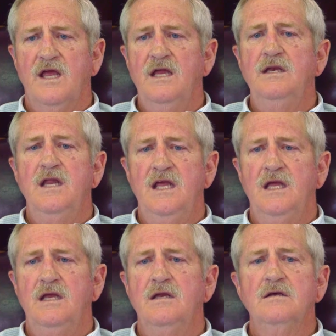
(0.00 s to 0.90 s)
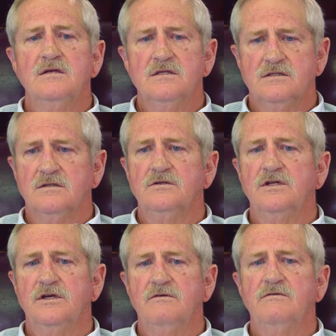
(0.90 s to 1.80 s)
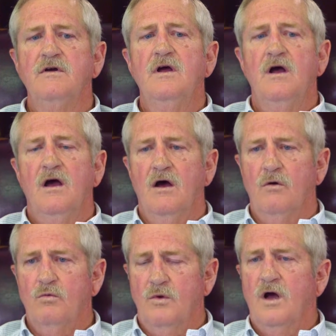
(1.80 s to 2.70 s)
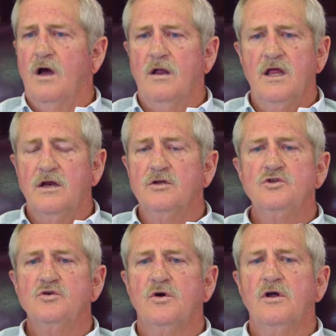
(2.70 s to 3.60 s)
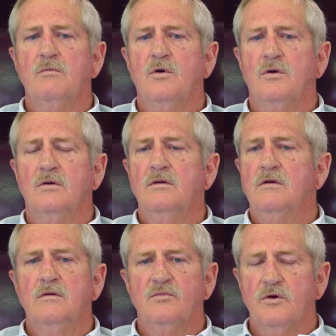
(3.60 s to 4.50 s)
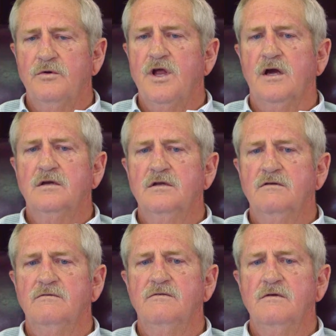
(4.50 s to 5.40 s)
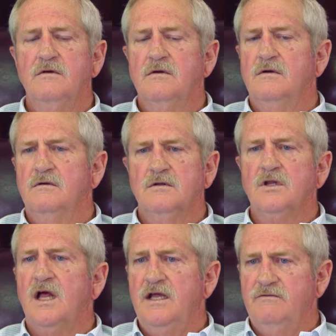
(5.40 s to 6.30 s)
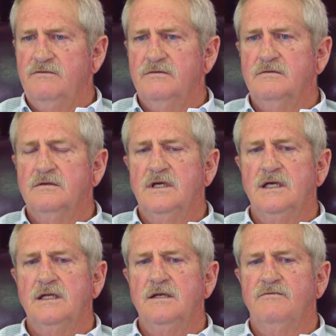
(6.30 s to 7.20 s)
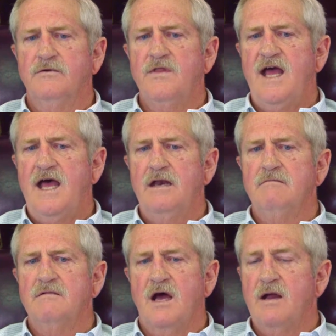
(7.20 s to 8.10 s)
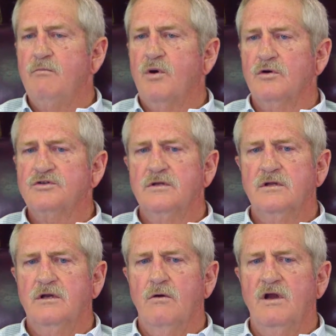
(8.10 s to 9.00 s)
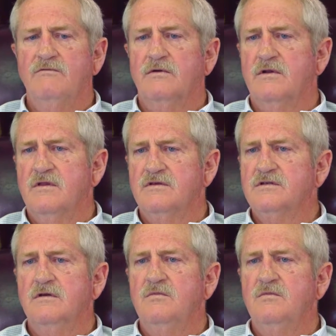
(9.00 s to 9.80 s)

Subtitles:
they need to live an enjoyable, productive life. And for that, I'm personally grateful to this